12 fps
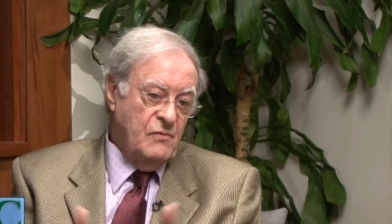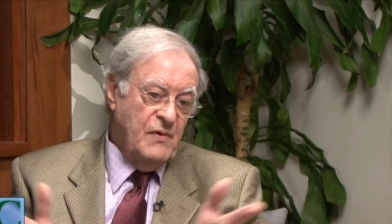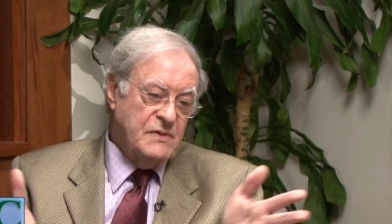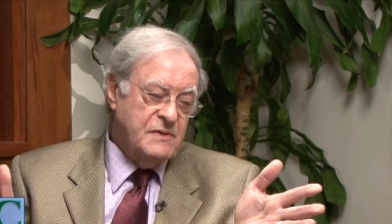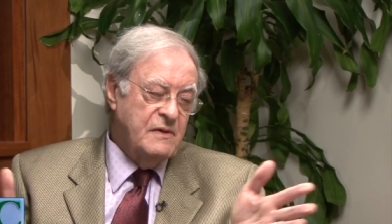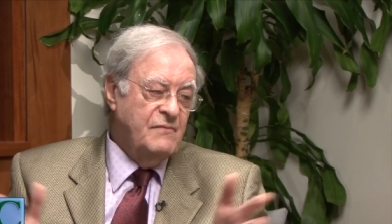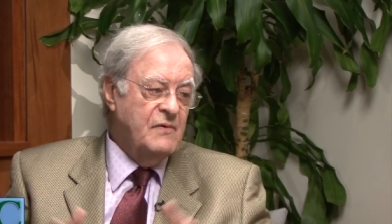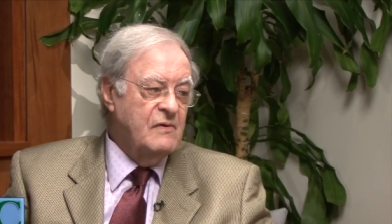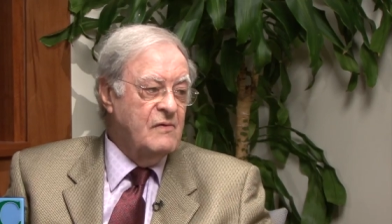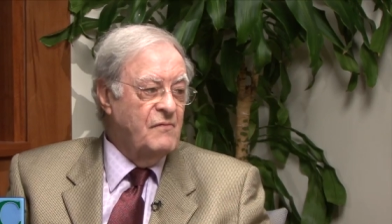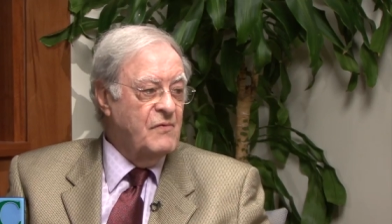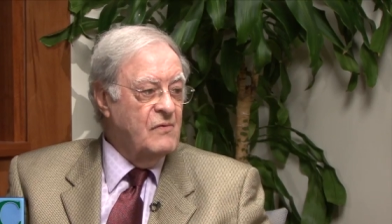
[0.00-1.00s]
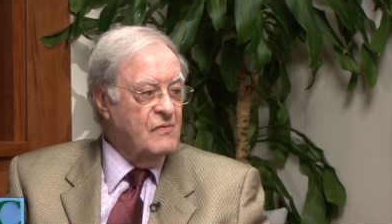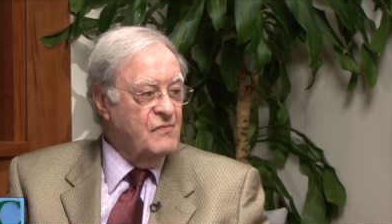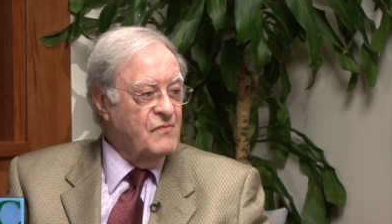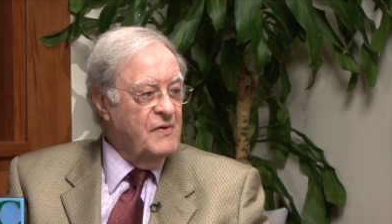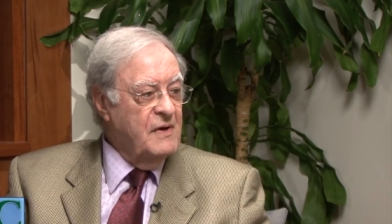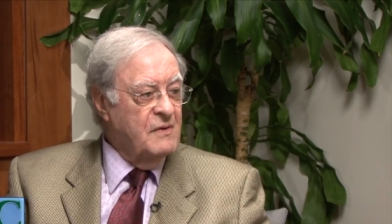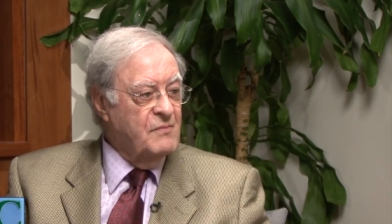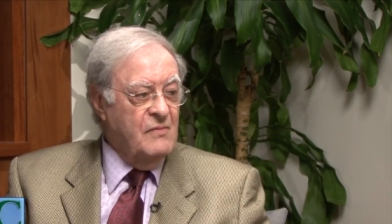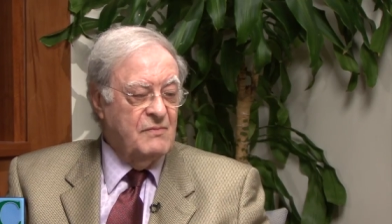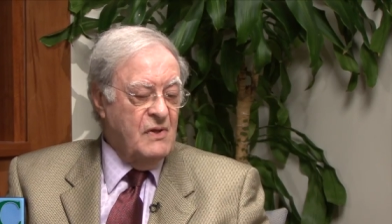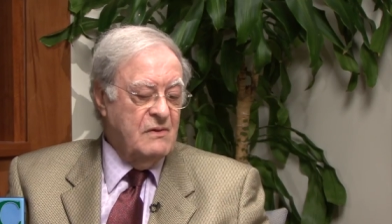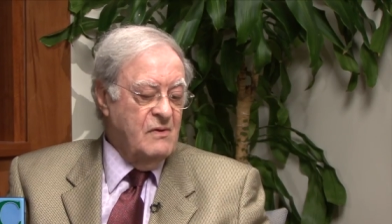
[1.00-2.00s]
rest of it is, of course, freedom,
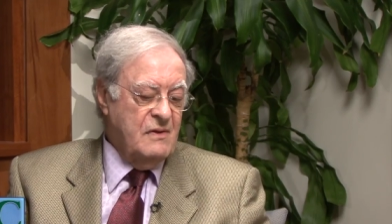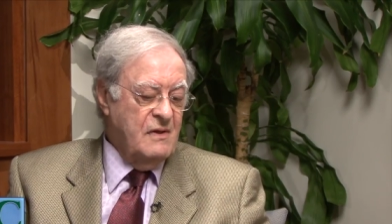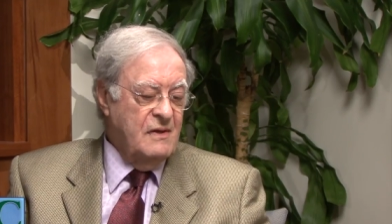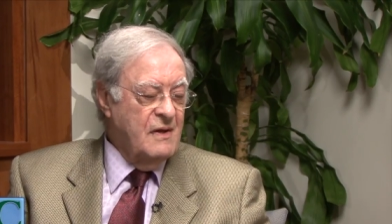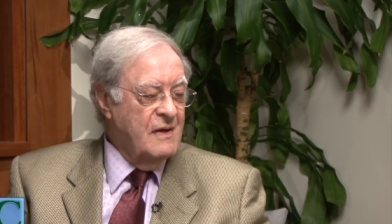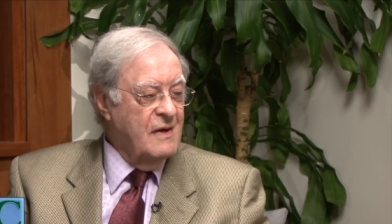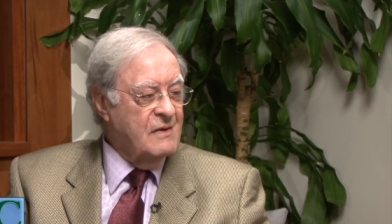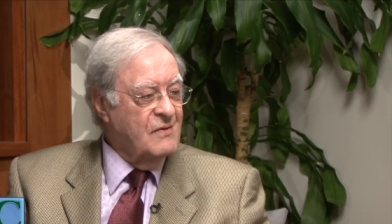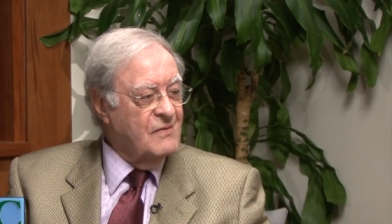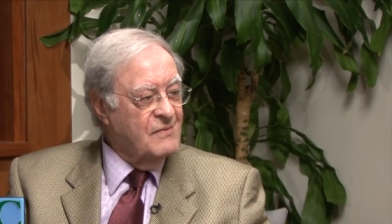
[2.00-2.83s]
but not in the ghetto.